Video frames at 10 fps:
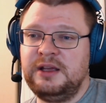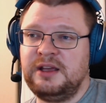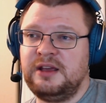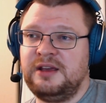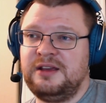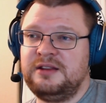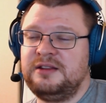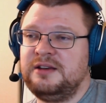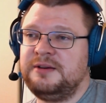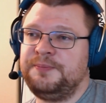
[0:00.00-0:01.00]

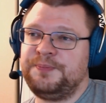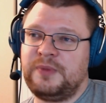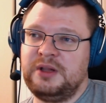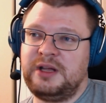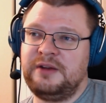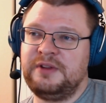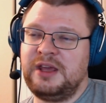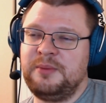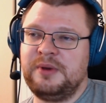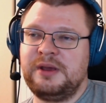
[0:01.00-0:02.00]
and um, a lot of the
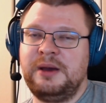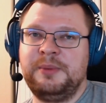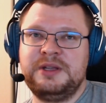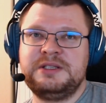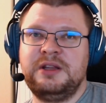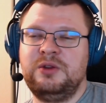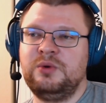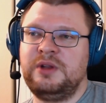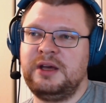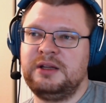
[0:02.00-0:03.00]
gaming companies that
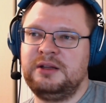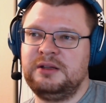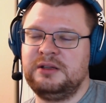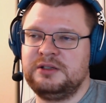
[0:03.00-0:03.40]
do that uh,